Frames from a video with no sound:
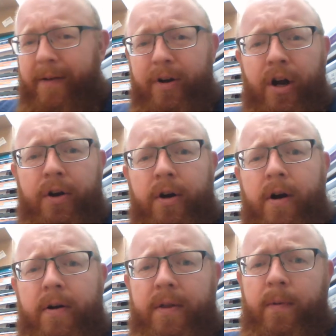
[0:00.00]
of an
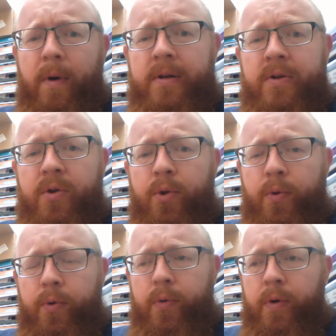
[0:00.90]
undercurrent that runs
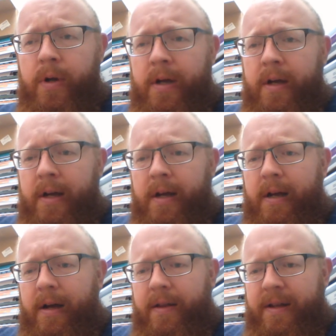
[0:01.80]
through
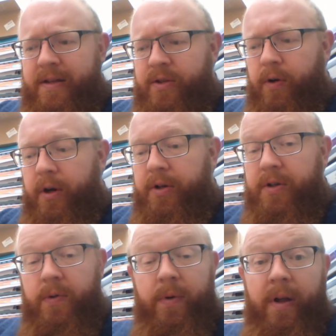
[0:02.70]
these instructions,
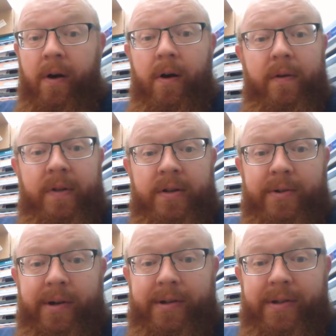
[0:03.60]
and really all of the
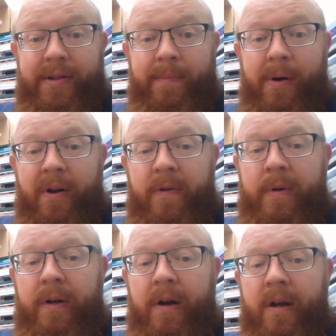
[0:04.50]
instructions that Paul has
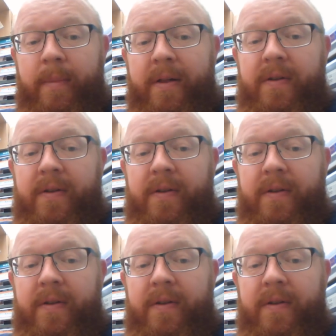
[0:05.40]
been talking about.